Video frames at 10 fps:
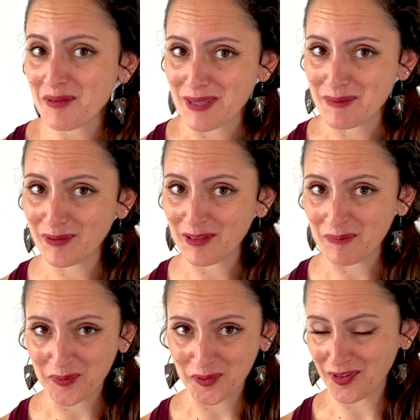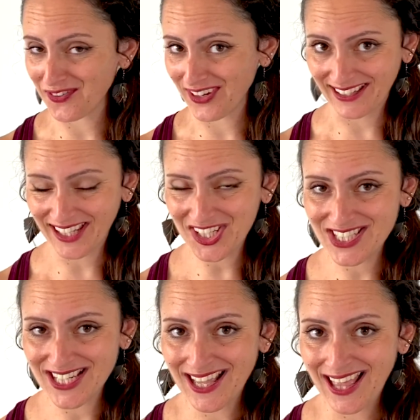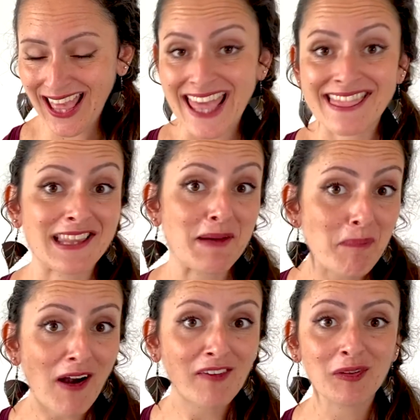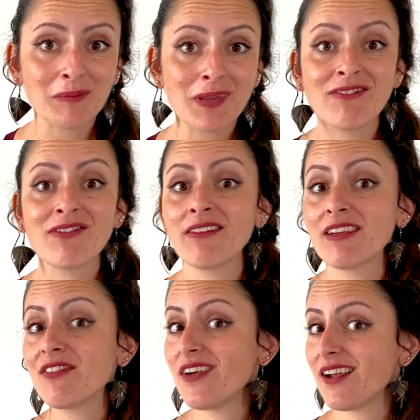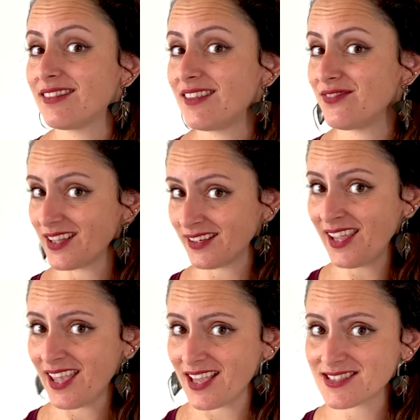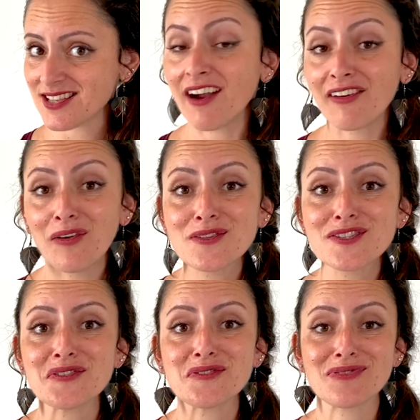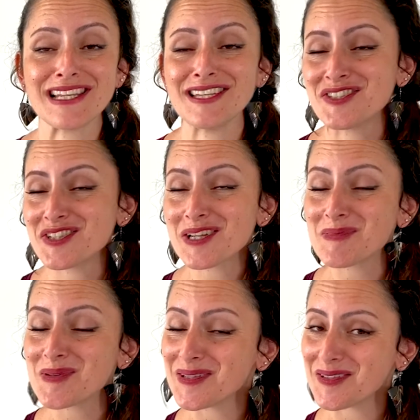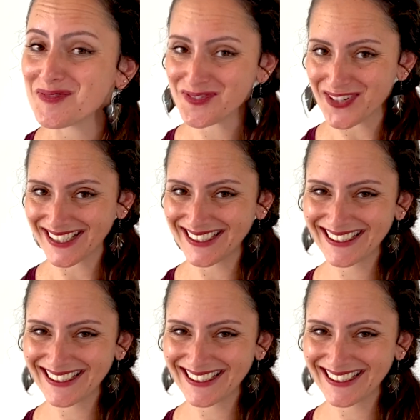people improve our English, and that apart from being very effective techniques, are also really enjoyable and fun.